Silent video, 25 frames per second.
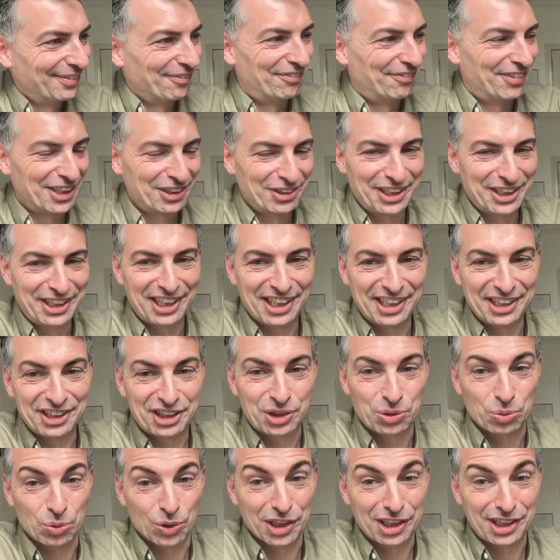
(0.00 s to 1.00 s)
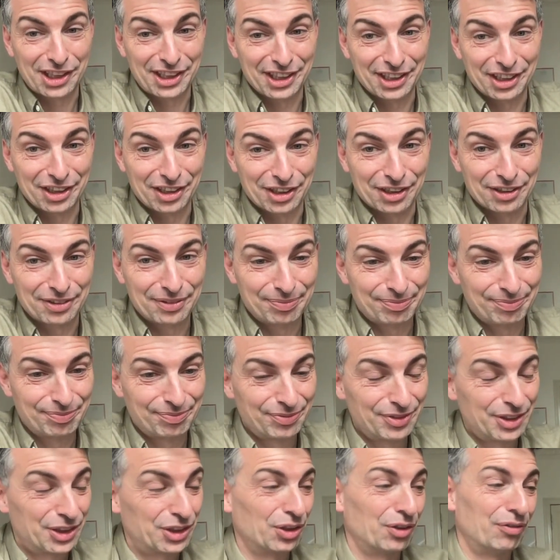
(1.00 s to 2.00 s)
Very nice work here.
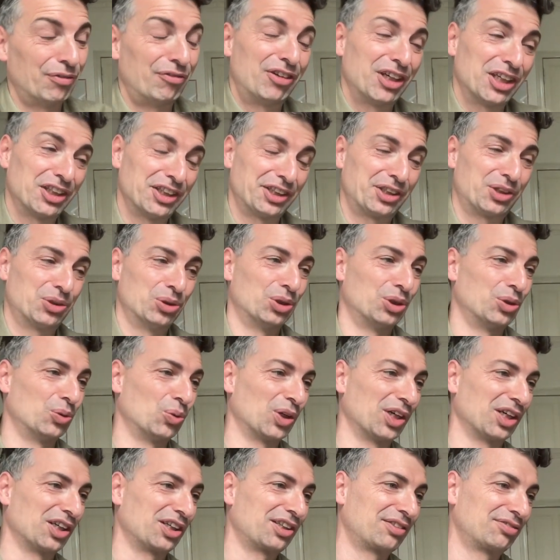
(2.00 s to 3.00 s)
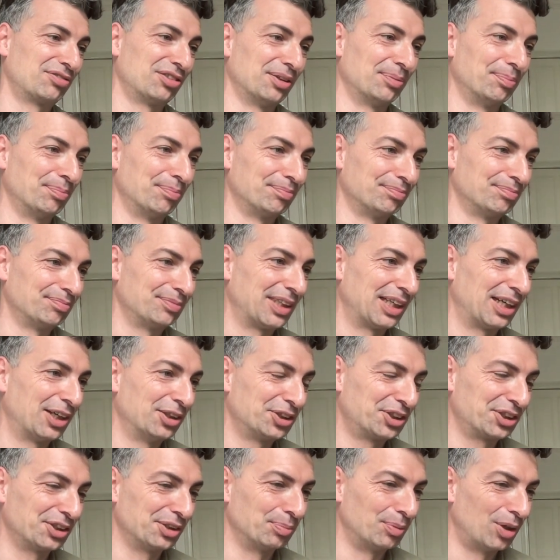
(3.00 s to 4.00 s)
So very cool work from
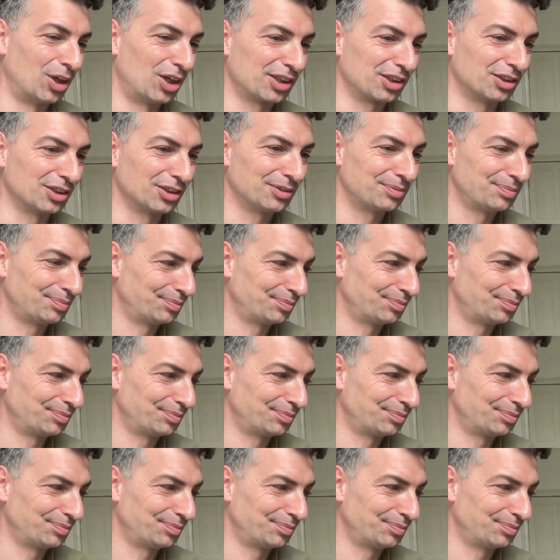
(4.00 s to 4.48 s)
House of the Model.